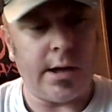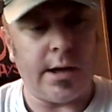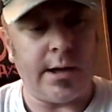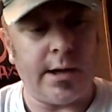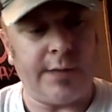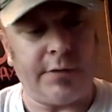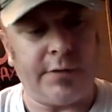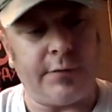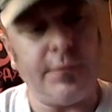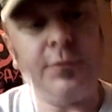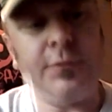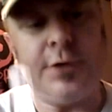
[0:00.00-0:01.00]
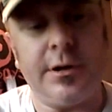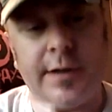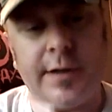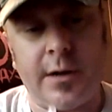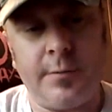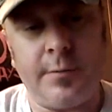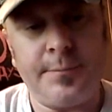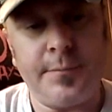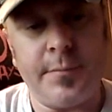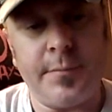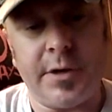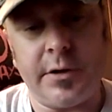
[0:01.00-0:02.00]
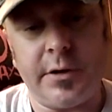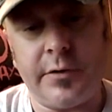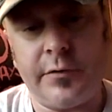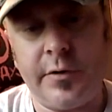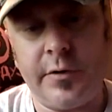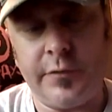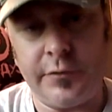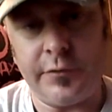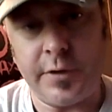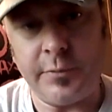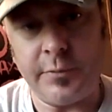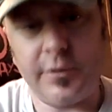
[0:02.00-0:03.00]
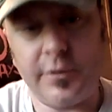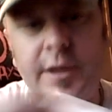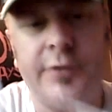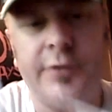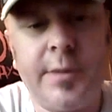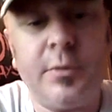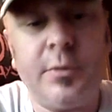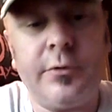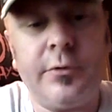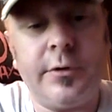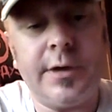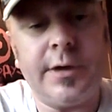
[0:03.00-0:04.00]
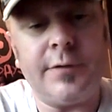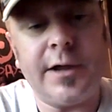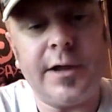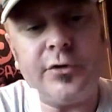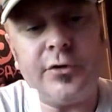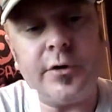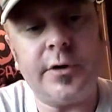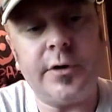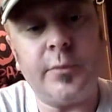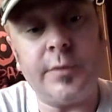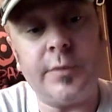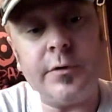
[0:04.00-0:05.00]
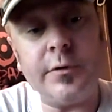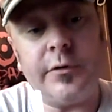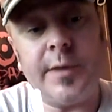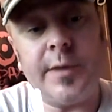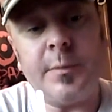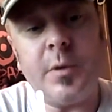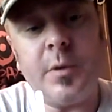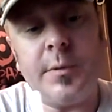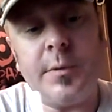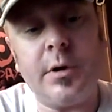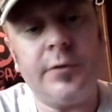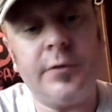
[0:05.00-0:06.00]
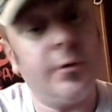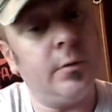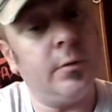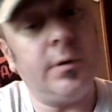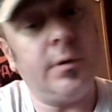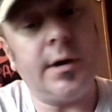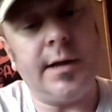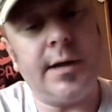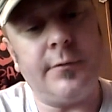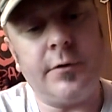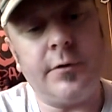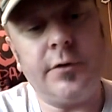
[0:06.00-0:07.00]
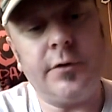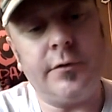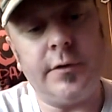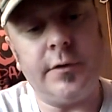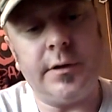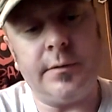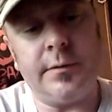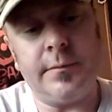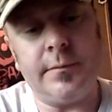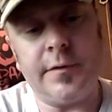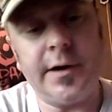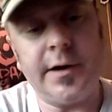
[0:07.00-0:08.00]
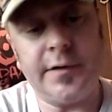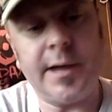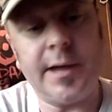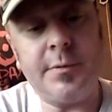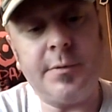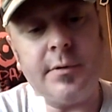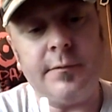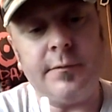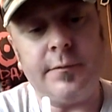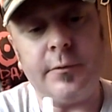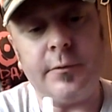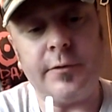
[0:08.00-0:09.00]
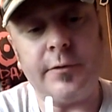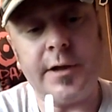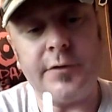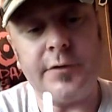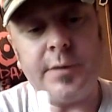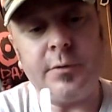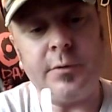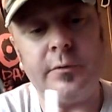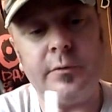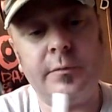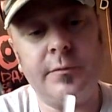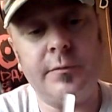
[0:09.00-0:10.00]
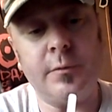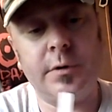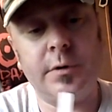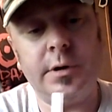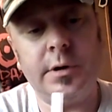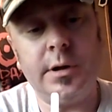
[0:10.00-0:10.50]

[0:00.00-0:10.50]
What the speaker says: And I have to get the filter needle out because since it comes in glass ampules, you could have glass shards whenever you snap them open. Also, I have crushed the entire top of those glass ampules before,